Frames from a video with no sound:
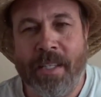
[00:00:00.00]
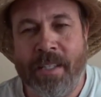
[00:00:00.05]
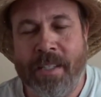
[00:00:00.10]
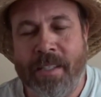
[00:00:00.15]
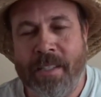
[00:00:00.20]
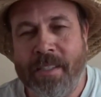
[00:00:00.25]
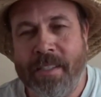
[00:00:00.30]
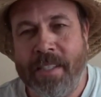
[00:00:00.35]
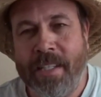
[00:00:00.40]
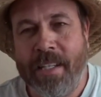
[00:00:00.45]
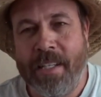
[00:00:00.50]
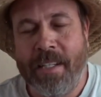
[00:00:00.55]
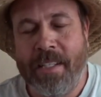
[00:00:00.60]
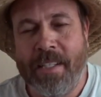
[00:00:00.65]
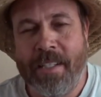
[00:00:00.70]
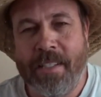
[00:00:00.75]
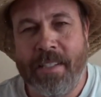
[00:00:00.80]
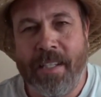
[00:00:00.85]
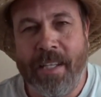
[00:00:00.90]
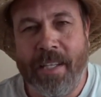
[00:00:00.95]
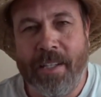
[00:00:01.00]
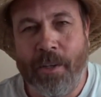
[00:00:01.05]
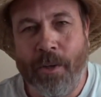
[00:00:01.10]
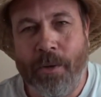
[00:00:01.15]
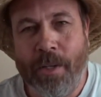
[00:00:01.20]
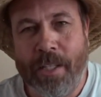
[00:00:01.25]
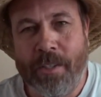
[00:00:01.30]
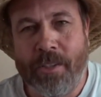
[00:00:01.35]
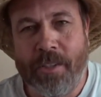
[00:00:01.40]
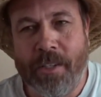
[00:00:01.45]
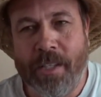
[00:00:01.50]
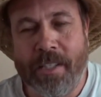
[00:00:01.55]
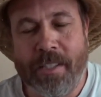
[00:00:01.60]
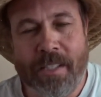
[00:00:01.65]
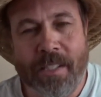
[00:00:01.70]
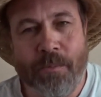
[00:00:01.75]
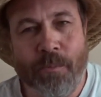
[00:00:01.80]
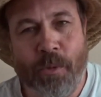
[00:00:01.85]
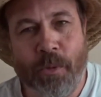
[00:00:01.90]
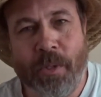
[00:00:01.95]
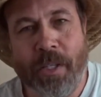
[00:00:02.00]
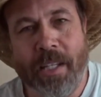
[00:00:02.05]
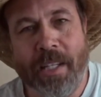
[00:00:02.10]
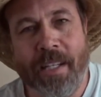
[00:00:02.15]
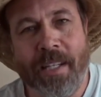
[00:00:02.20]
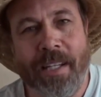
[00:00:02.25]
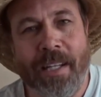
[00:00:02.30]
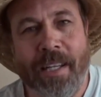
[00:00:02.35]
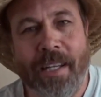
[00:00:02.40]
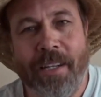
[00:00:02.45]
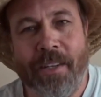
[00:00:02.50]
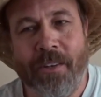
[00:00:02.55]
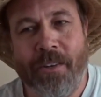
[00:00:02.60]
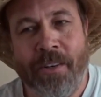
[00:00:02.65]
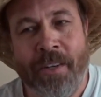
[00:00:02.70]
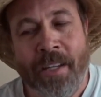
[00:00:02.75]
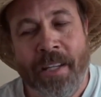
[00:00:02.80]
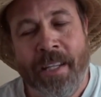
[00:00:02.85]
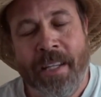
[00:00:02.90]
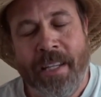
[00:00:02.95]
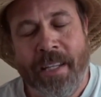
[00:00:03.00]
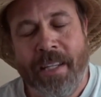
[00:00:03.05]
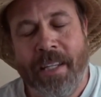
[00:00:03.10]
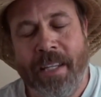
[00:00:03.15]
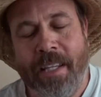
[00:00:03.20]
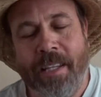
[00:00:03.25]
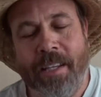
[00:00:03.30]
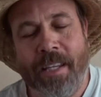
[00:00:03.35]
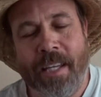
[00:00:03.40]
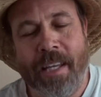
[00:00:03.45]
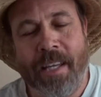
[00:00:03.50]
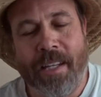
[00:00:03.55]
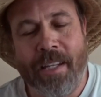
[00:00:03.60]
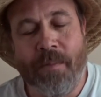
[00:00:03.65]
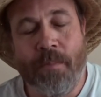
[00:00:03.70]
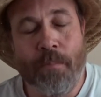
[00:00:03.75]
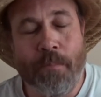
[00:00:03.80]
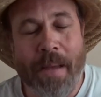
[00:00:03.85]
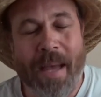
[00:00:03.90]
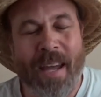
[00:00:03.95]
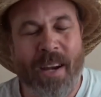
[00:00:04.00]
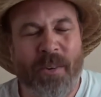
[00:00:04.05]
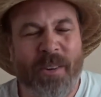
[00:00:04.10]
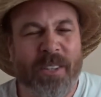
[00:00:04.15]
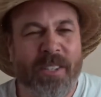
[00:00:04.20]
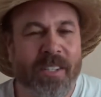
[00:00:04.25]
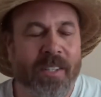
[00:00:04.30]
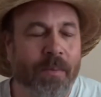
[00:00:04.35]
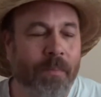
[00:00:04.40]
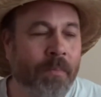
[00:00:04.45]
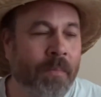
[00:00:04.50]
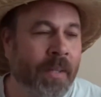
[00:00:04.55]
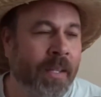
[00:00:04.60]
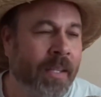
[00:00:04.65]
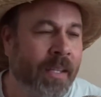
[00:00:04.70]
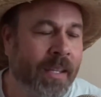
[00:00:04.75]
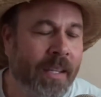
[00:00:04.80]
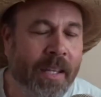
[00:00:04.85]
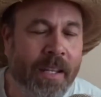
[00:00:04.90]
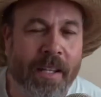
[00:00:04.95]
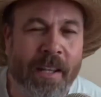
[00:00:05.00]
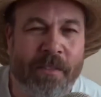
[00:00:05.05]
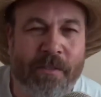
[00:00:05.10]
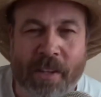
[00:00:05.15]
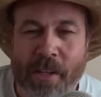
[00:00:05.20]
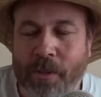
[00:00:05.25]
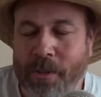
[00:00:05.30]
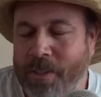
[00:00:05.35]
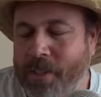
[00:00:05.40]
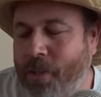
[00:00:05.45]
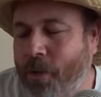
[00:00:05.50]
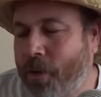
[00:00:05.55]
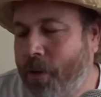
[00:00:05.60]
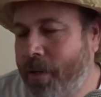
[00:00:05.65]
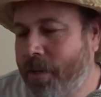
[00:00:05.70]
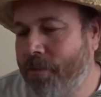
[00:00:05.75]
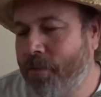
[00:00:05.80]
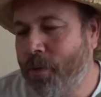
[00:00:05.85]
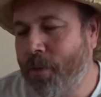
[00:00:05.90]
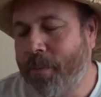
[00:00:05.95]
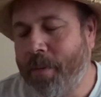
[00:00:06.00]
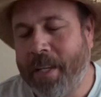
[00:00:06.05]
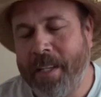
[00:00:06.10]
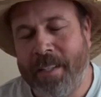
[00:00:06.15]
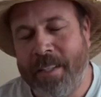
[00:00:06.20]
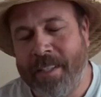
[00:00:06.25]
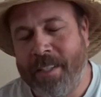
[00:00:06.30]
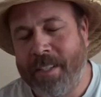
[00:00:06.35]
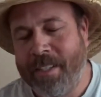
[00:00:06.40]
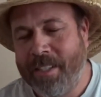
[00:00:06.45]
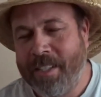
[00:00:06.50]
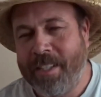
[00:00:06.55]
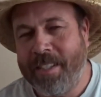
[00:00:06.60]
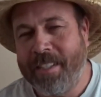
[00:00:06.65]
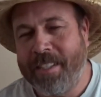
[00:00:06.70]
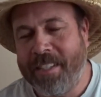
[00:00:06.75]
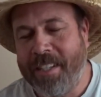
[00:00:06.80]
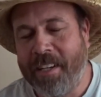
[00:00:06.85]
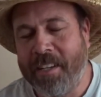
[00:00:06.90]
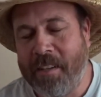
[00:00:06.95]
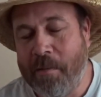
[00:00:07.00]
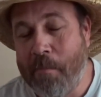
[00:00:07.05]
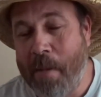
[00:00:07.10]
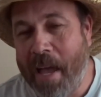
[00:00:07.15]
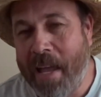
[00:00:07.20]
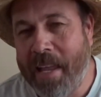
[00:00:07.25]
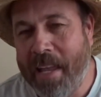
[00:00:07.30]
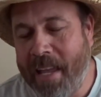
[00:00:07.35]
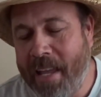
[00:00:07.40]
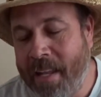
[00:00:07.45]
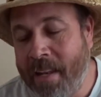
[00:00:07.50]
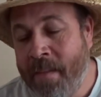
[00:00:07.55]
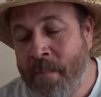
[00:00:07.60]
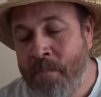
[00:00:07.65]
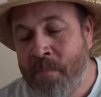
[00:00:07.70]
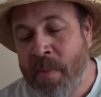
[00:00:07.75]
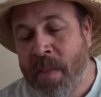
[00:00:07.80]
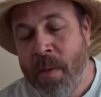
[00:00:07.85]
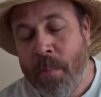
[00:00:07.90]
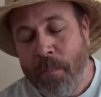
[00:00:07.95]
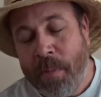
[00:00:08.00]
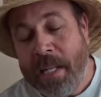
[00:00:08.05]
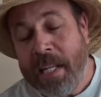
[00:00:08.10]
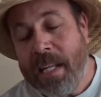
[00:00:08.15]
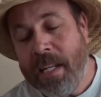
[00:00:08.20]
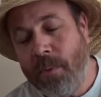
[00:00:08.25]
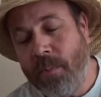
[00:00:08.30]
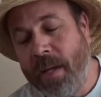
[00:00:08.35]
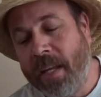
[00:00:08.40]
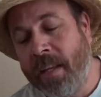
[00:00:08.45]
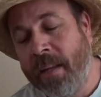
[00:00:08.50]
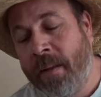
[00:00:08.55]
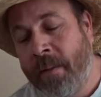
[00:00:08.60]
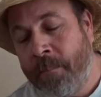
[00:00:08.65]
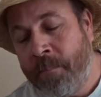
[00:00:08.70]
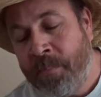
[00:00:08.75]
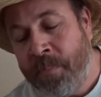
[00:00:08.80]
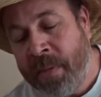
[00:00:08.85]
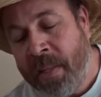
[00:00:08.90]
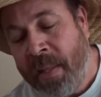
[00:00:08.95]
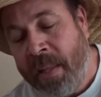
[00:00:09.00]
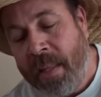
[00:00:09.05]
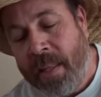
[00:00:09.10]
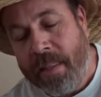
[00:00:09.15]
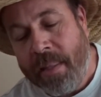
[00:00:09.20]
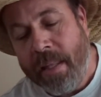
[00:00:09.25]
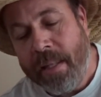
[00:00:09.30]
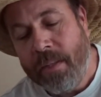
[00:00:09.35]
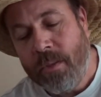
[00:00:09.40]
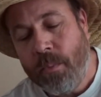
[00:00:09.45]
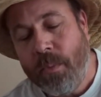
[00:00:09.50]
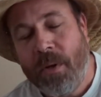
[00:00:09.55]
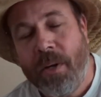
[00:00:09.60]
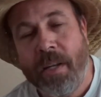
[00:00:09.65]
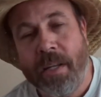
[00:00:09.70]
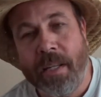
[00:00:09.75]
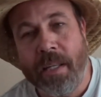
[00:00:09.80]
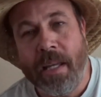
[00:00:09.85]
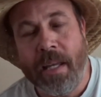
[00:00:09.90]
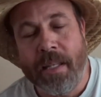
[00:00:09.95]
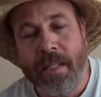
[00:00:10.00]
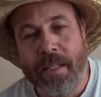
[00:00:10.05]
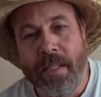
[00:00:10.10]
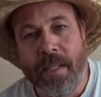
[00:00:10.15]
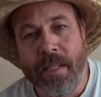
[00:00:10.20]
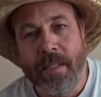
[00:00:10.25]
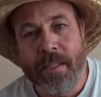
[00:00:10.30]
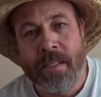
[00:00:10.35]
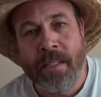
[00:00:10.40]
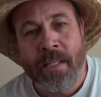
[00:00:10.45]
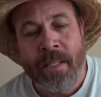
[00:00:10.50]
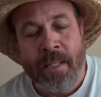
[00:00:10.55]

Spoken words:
instead of just saying, "Oh, it's alright, son, we'll get it later," he kind of embarrassed him, and I felt sorry for him. I just stuck in my head. But anyway, that's where I got this